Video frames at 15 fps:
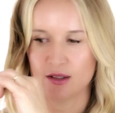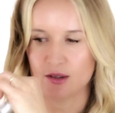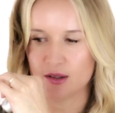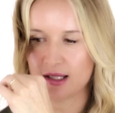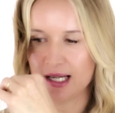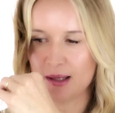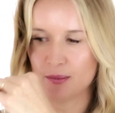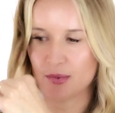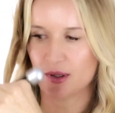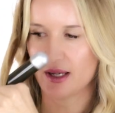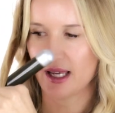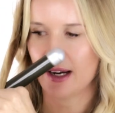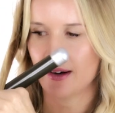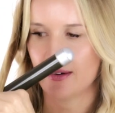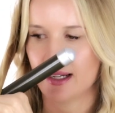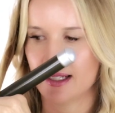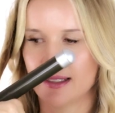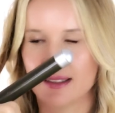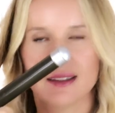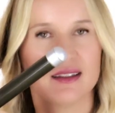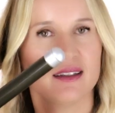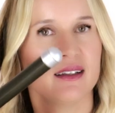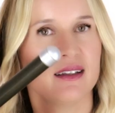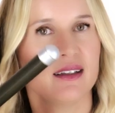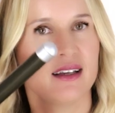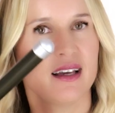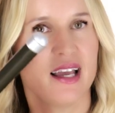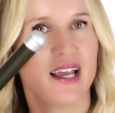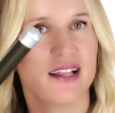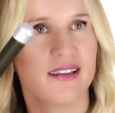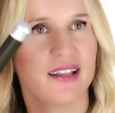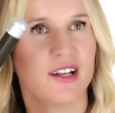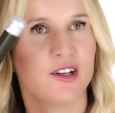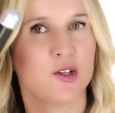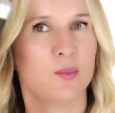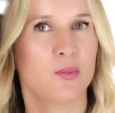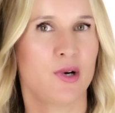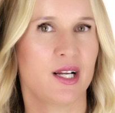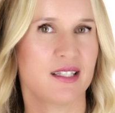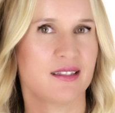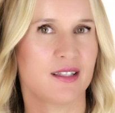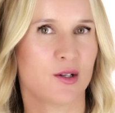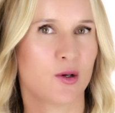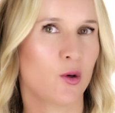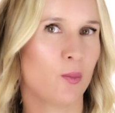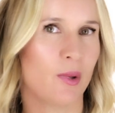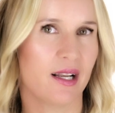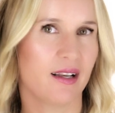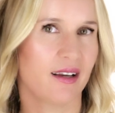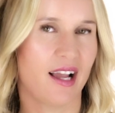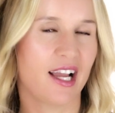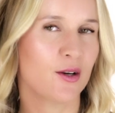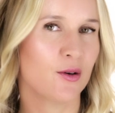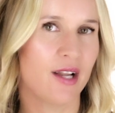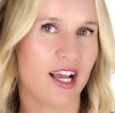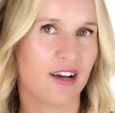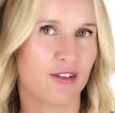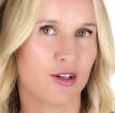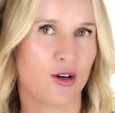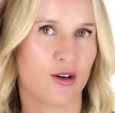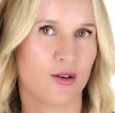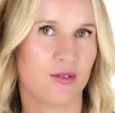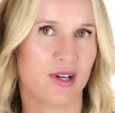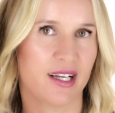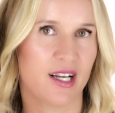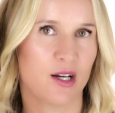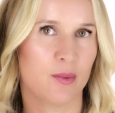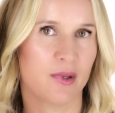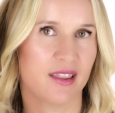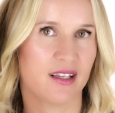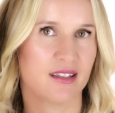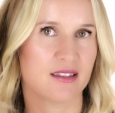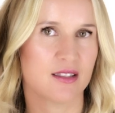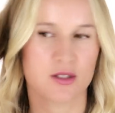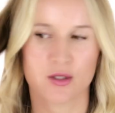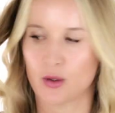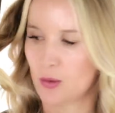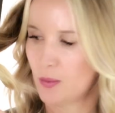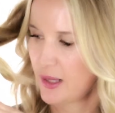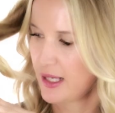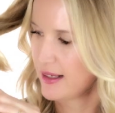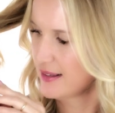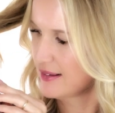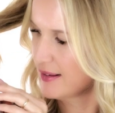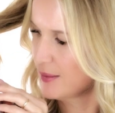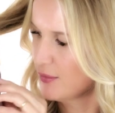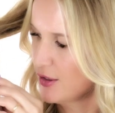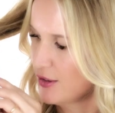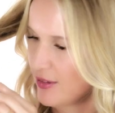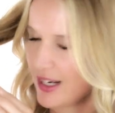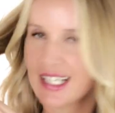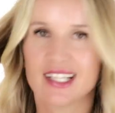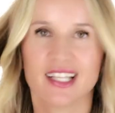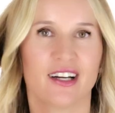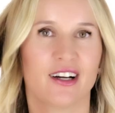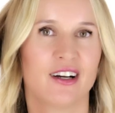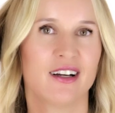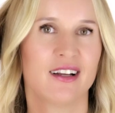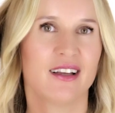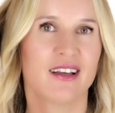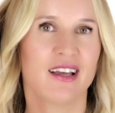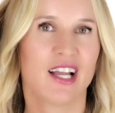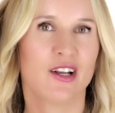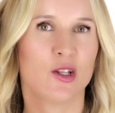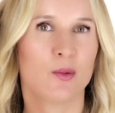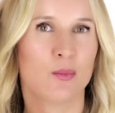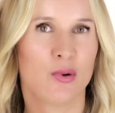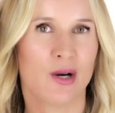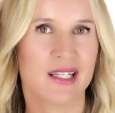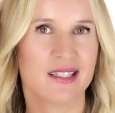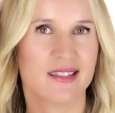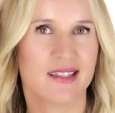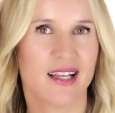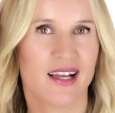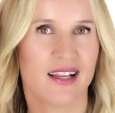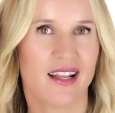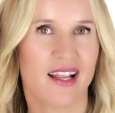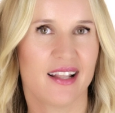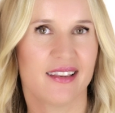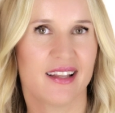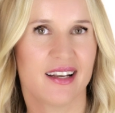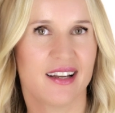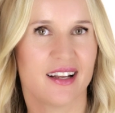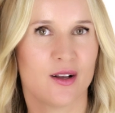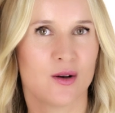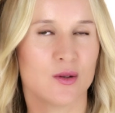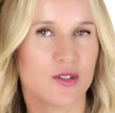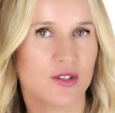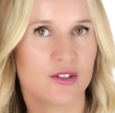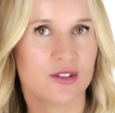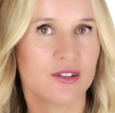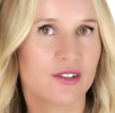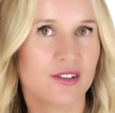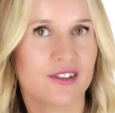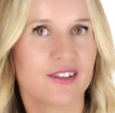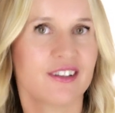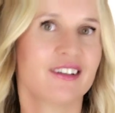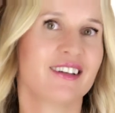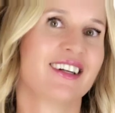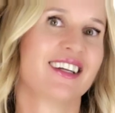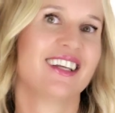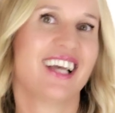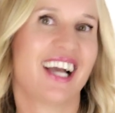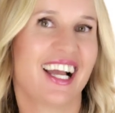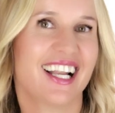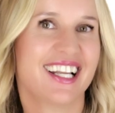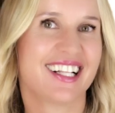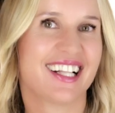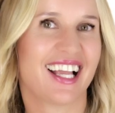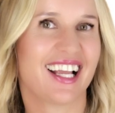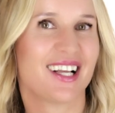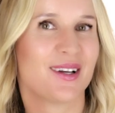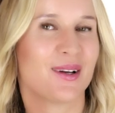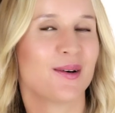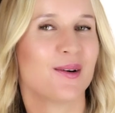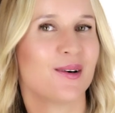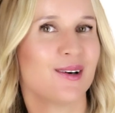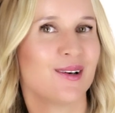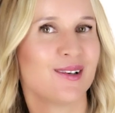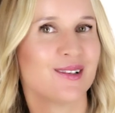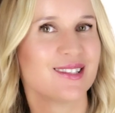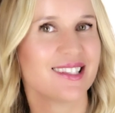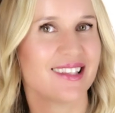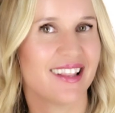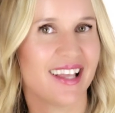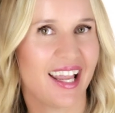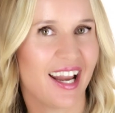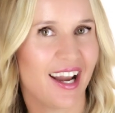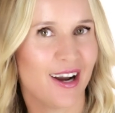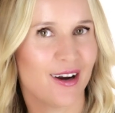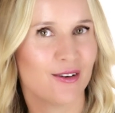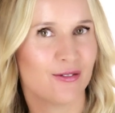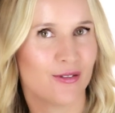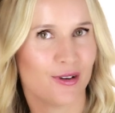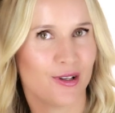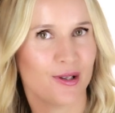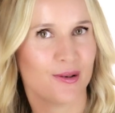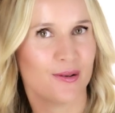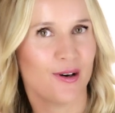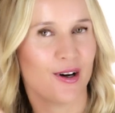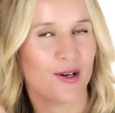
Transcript: You clamp your hair in, and then you press the go button. I don't have it on right now, but there's this go button somewhere right here, and you press that, and then it goes, and it like curls the hair for you